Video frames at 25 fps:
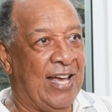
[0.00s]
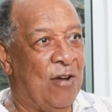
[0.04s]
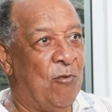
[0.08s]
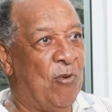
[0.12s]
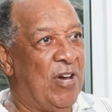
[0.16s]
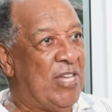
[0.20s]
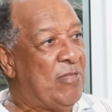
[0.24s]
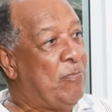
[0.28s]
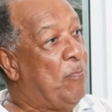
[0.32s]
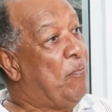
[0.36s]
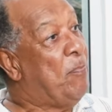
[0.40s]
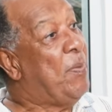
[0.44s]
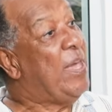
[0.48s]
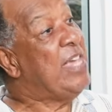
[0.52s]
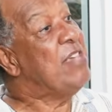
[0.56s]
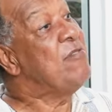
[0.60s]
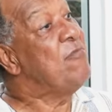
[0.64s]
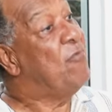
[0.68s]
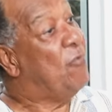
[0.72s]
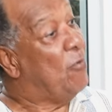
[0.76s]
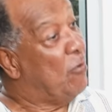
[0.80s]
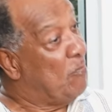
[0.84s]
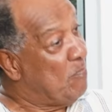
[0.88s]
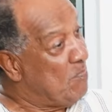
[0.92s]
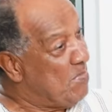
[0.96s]
I was
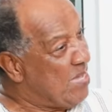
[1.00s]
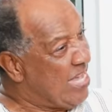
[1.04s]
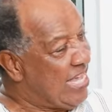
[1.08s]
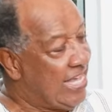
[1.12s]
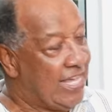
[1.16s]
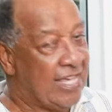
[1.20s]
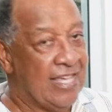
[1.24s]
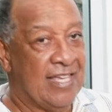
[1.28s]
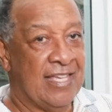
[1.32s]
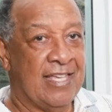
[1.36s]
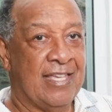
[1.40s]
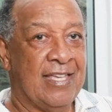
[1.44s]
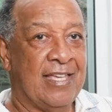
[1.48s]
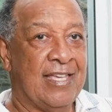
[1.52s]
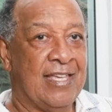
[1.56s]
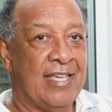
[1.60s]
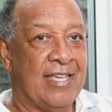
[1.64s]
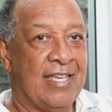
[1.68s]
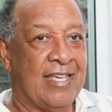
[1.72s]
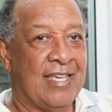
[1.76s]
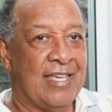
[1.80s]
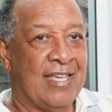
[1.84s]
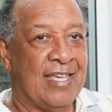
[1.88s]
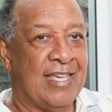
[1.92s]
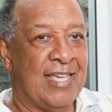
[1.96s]
paying for me
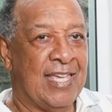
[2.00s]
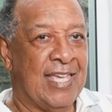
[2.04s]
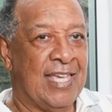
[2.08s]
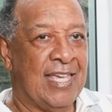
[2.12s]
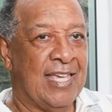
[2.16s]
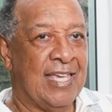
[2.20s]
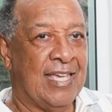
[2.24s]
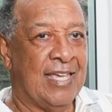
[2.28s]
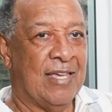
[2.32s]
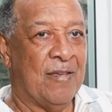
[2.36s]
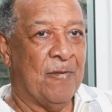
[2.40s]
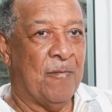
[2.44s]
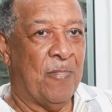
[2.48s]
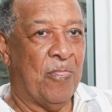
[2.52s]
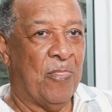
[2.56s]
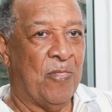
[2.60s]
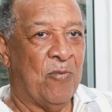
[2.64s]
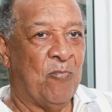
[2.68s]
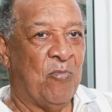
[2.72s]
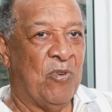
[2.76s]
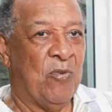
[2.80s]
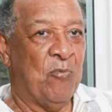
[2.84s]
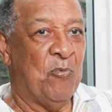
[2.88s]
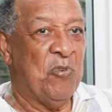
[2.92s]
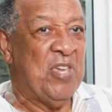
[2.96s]
uh,
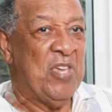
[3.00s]
when